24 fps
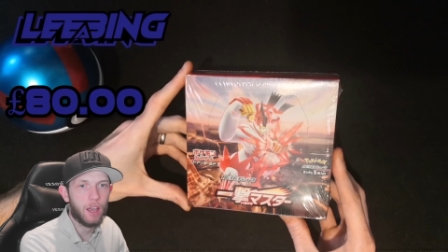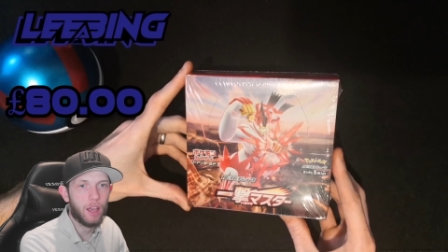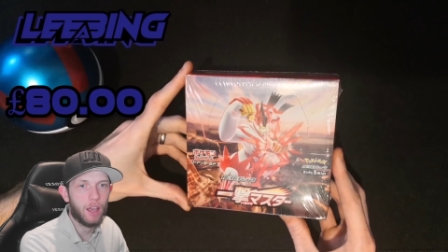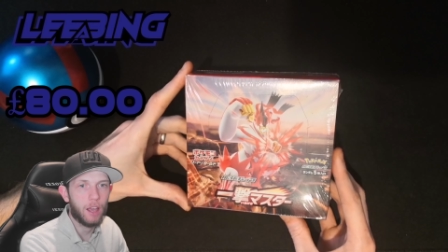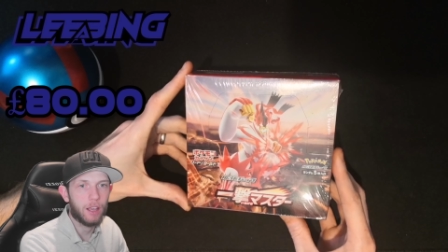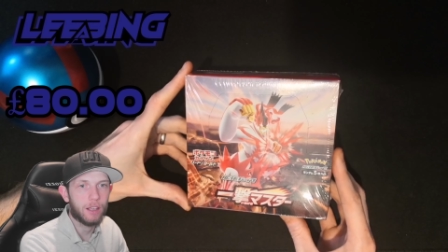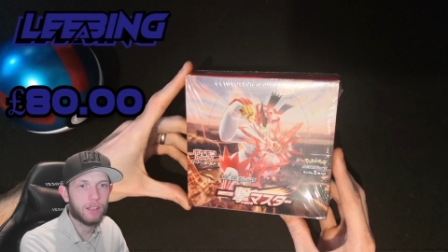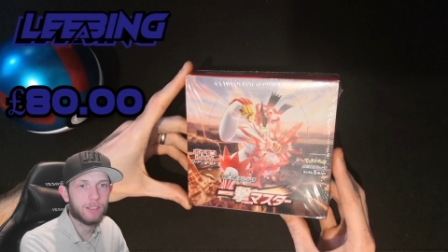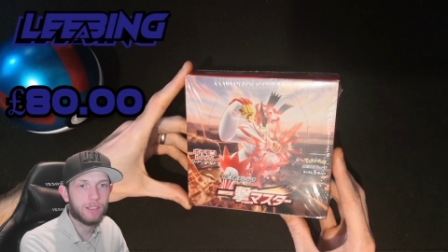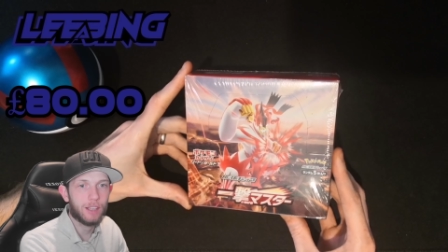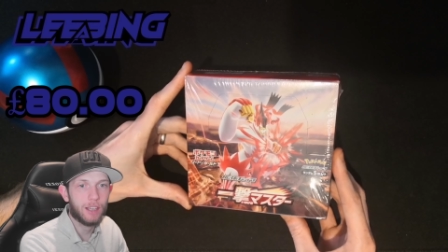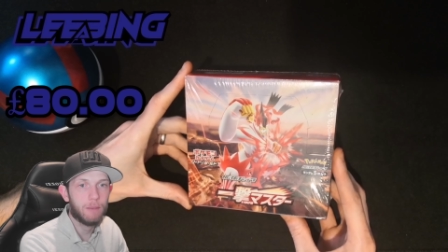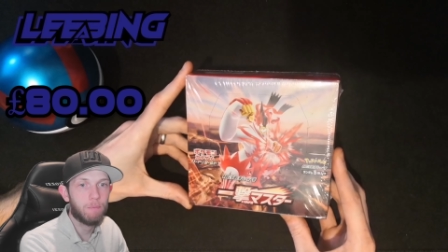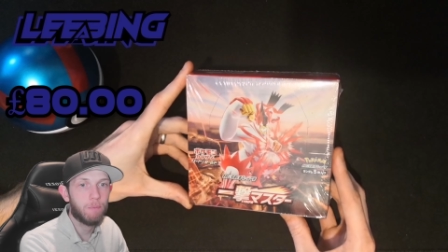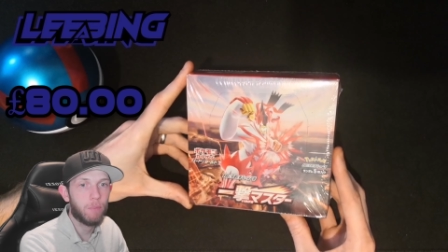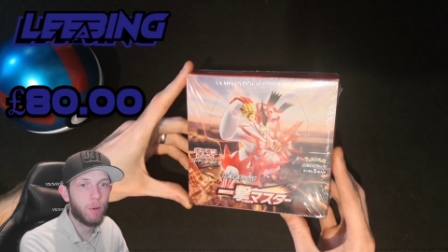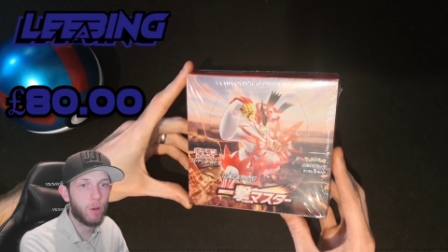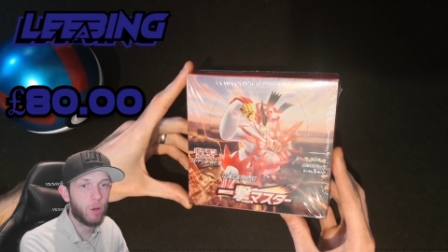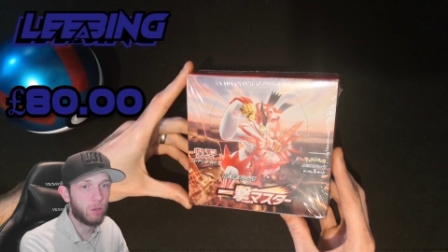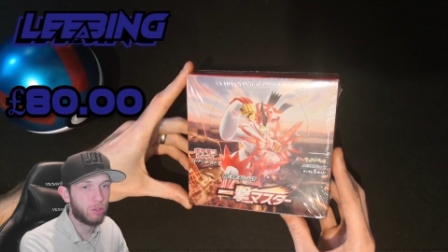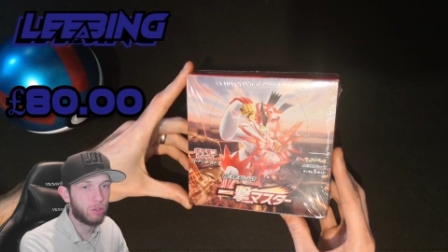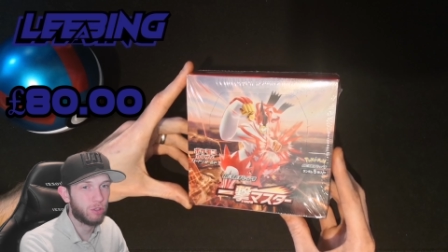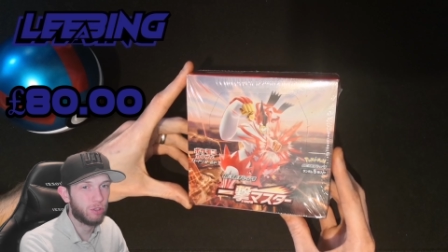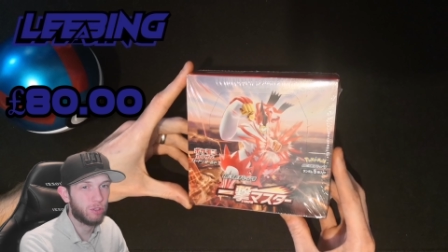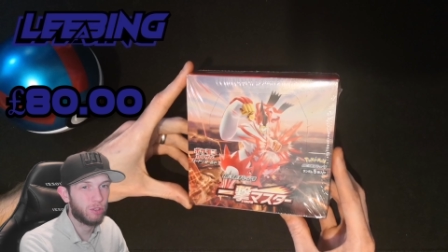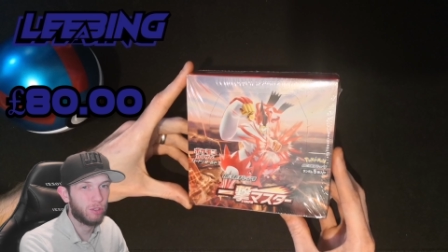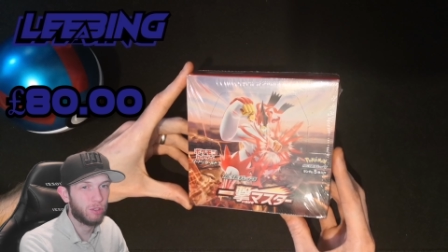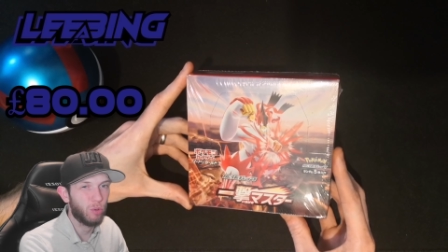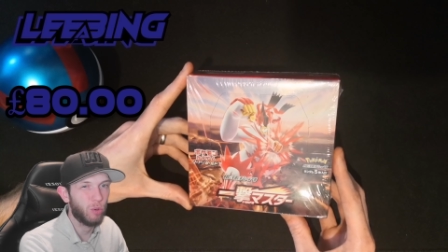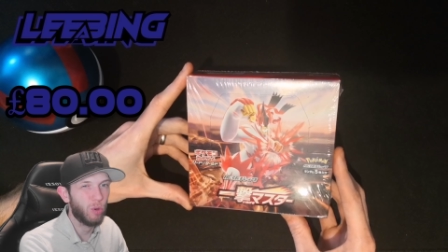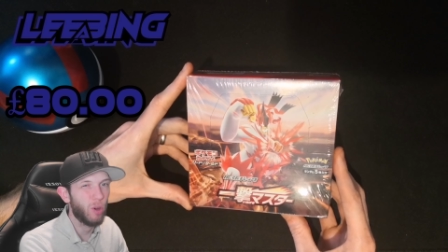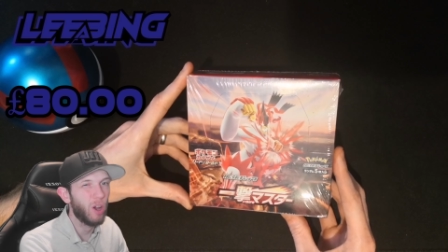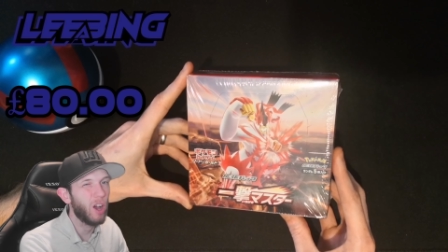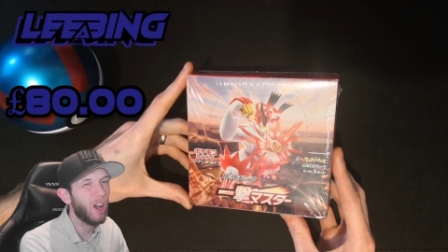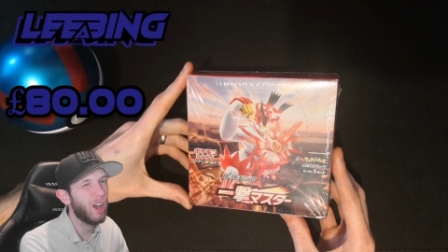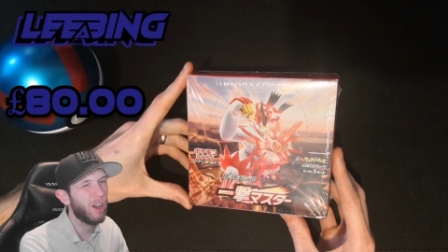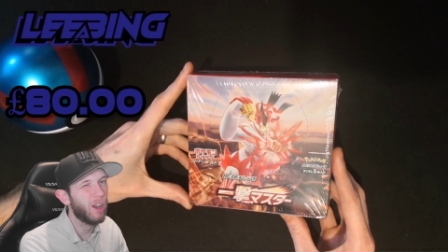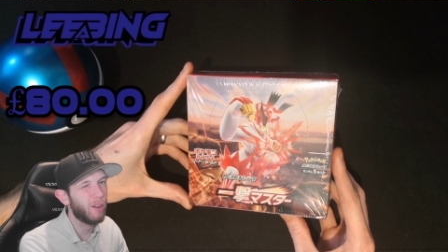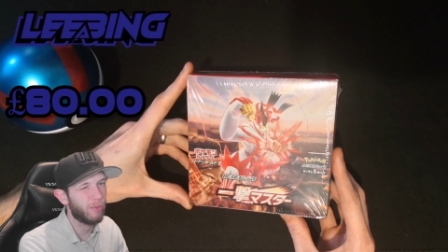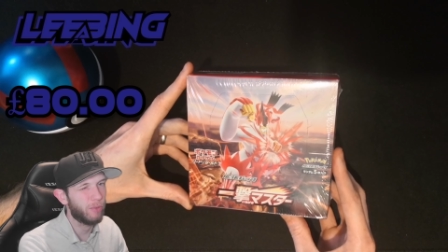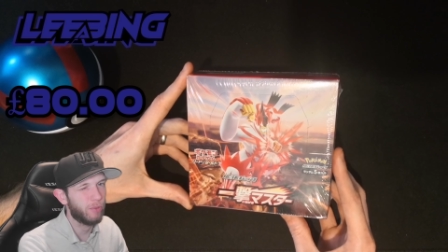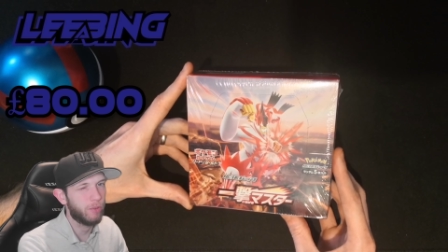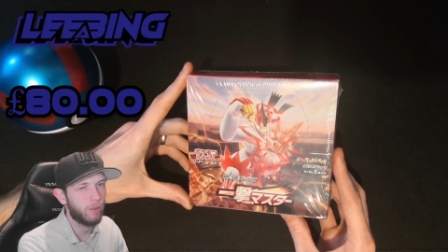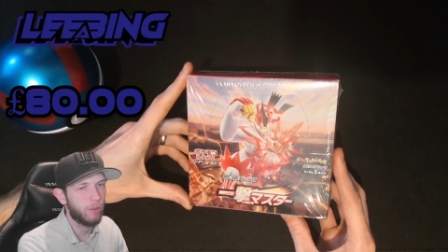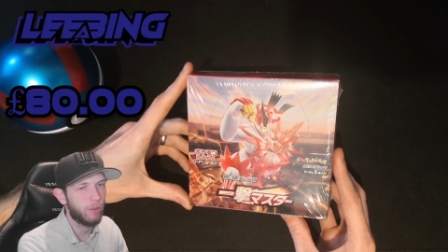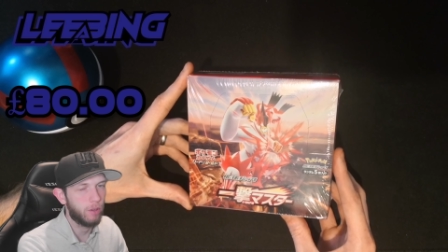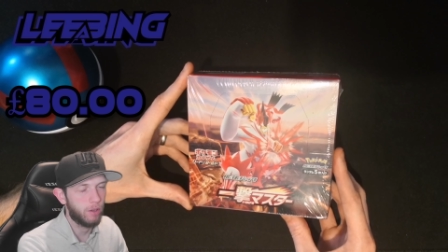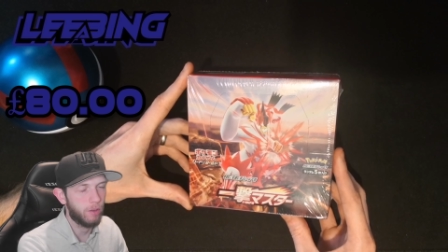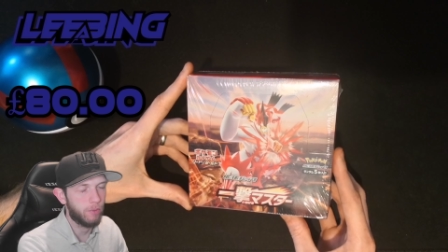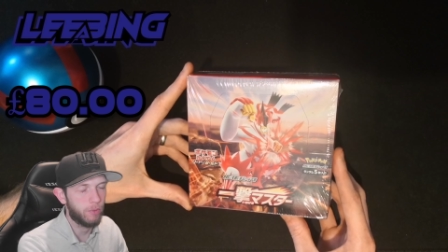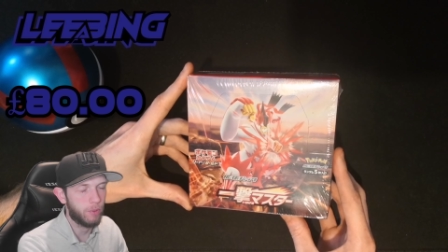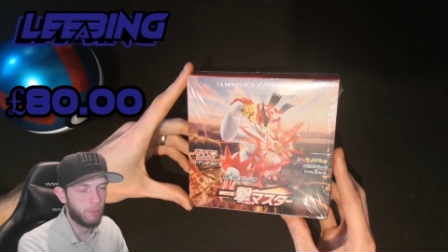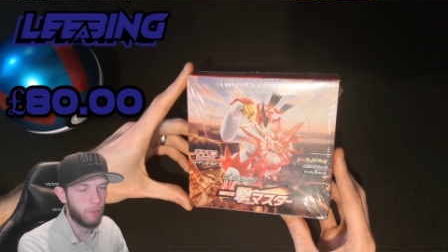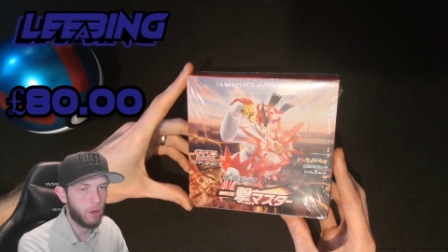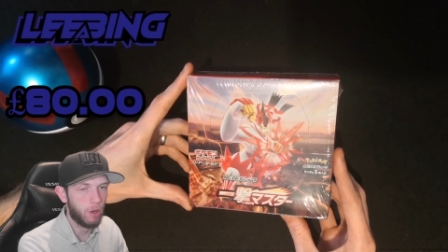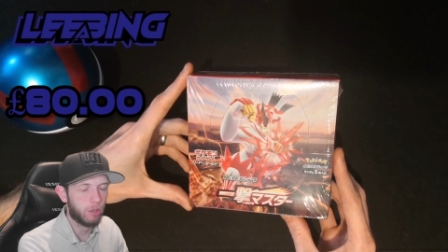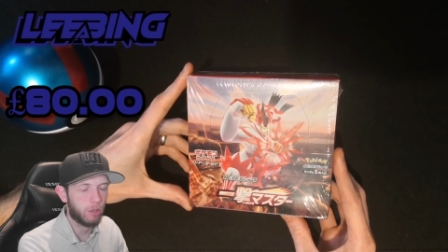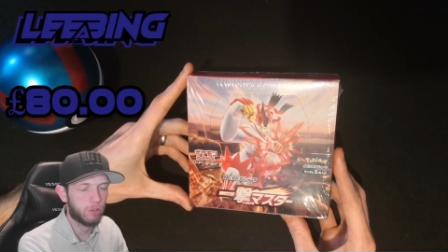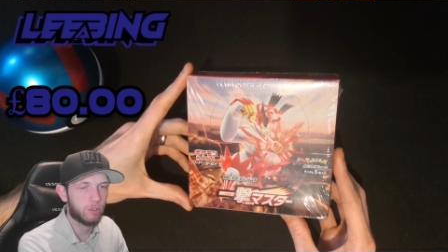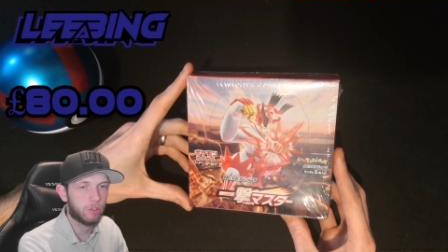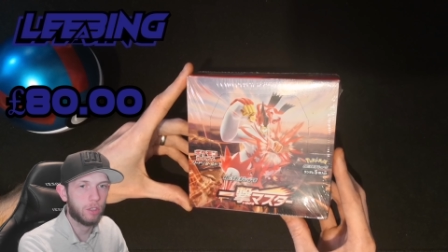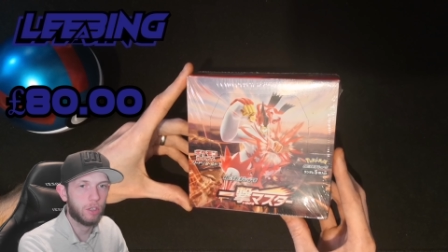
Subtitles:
same box or half of the box